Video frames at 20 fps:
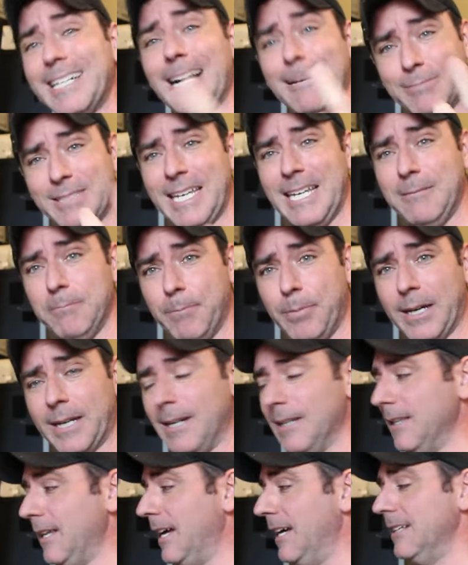I'm saying but
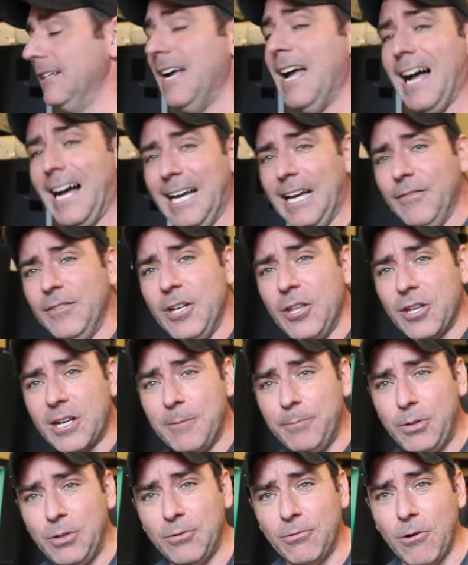a lot. I have another
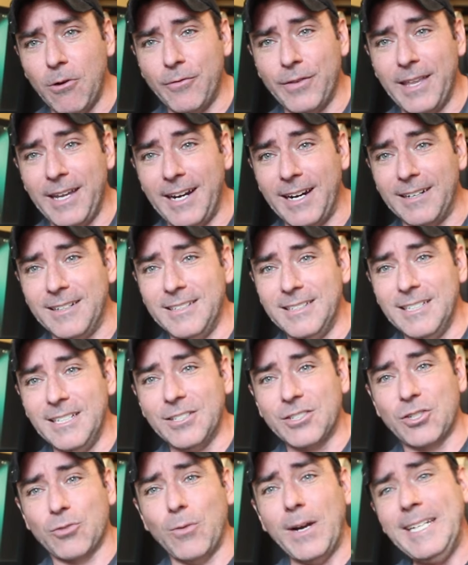computer over there.
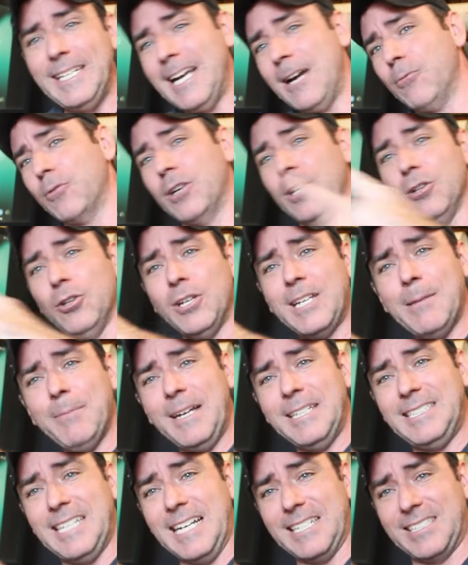So right now we're gonna look at
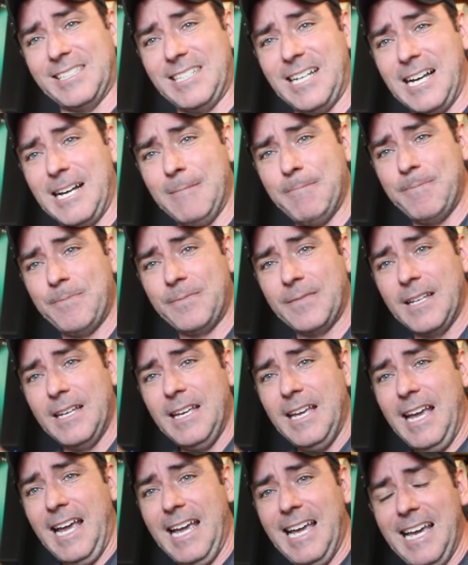my desktop
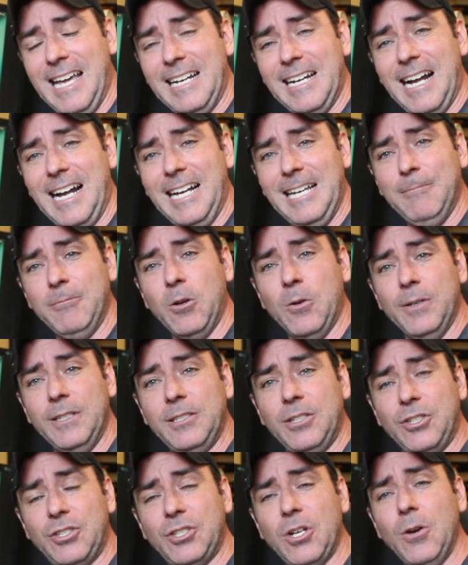and I am going
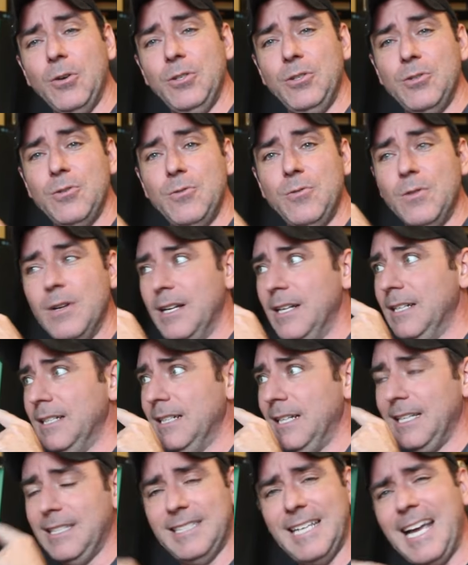to show you
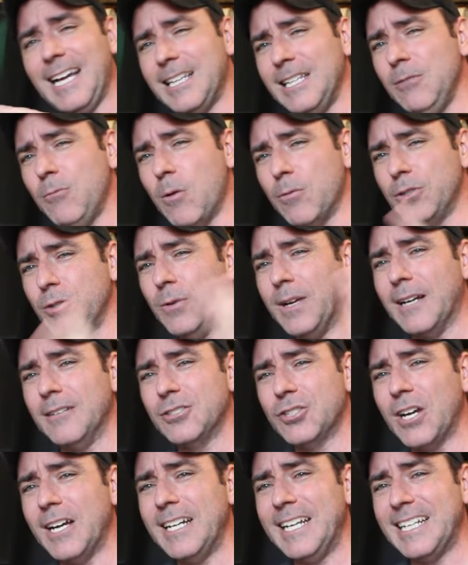exactly what we're doing. I'm going
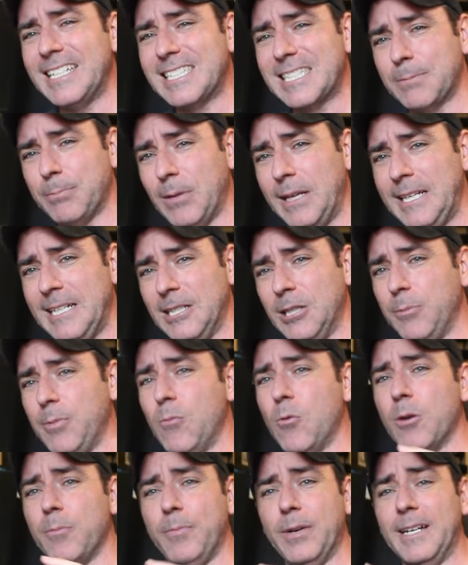to try to explain a little
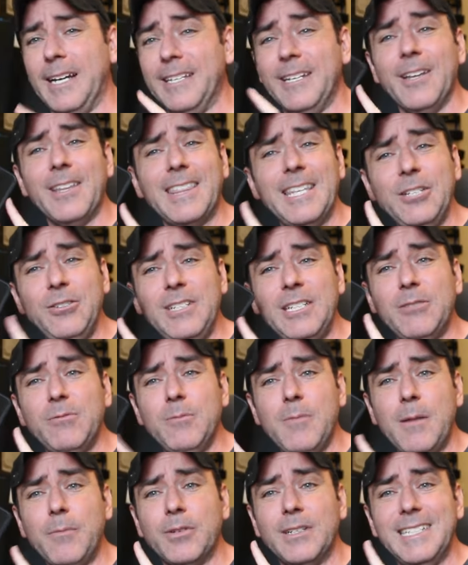bit more, but another thing you need to
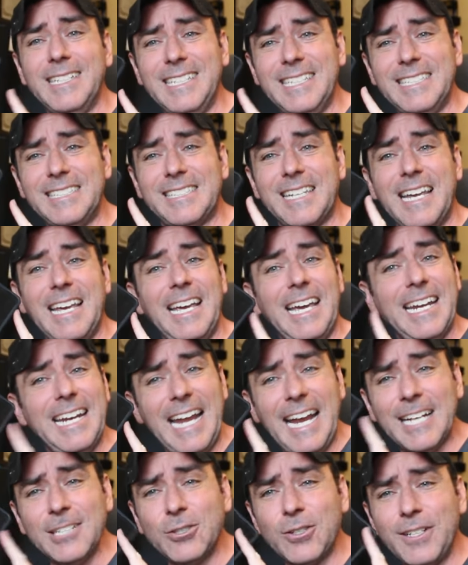remember is an
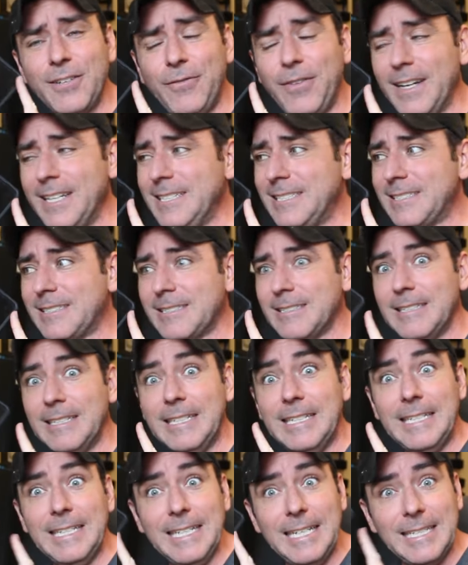Android device
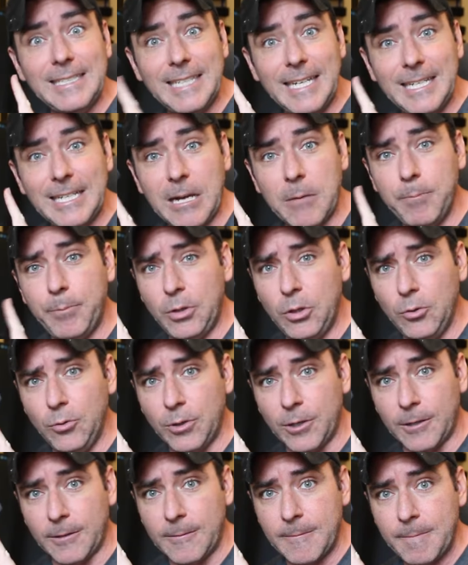is a
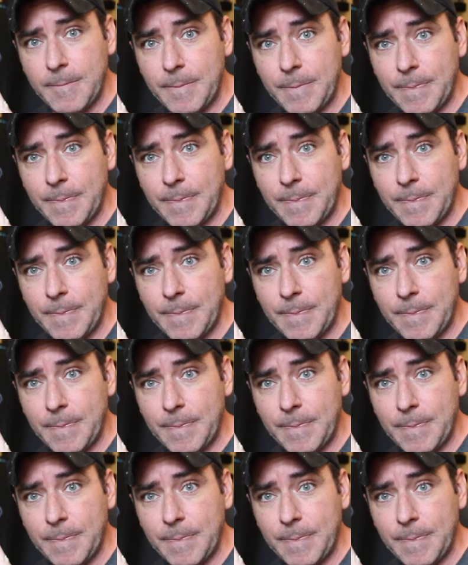computer.